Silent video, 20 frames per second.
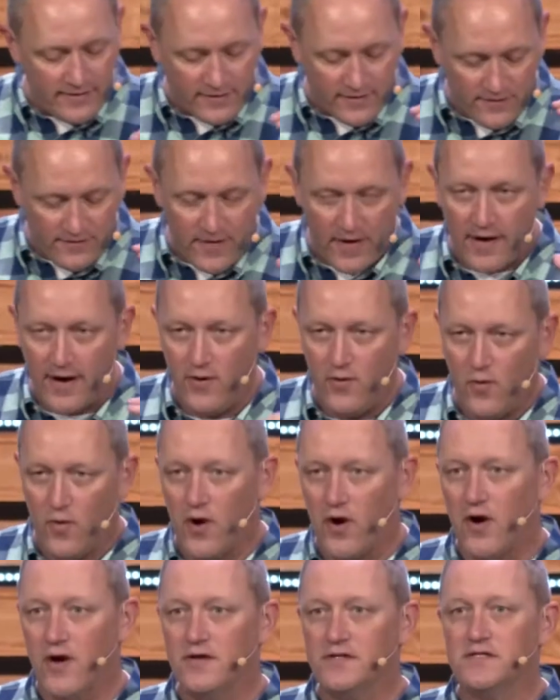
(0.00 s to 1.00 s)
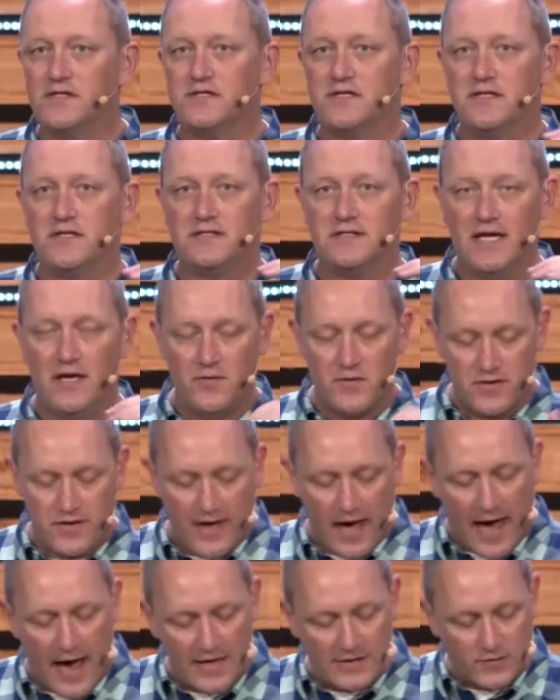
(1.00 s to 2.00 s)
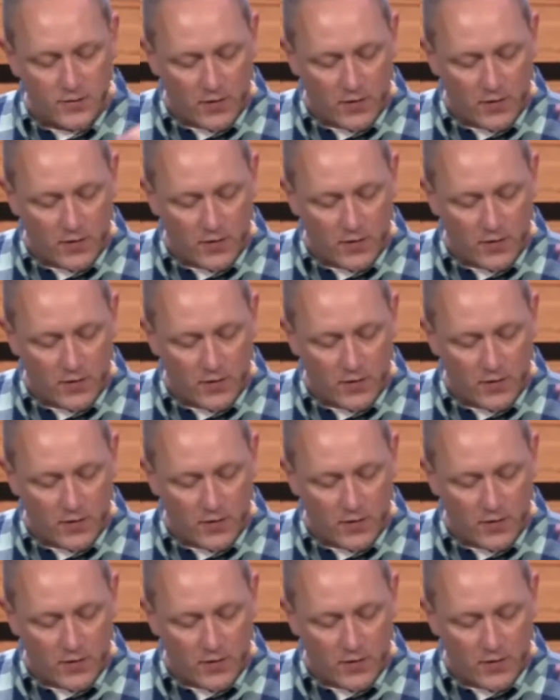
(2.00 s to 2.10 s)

the very words, just to distinguish God's